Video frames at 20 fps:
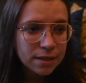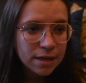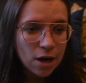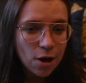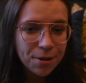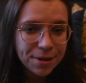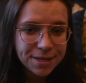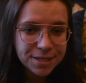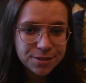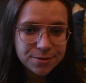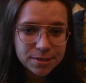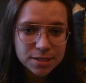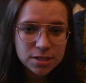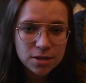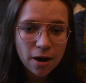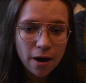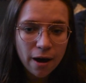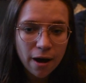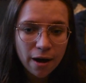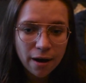All I do is
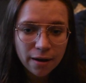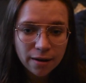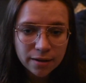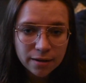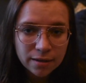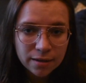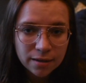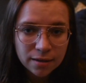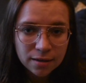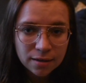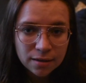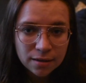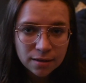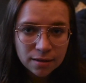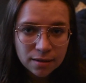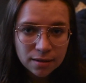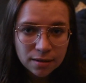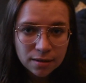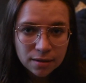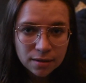talk.
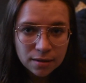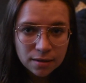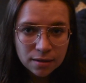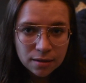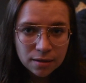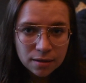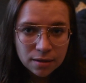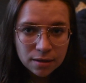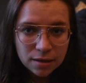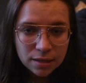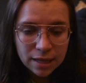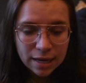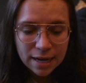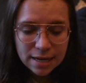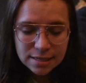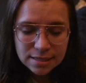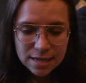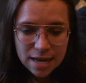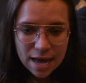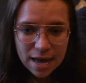Like I
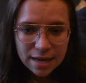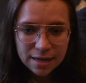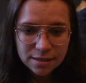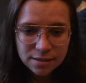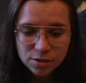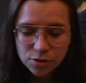said,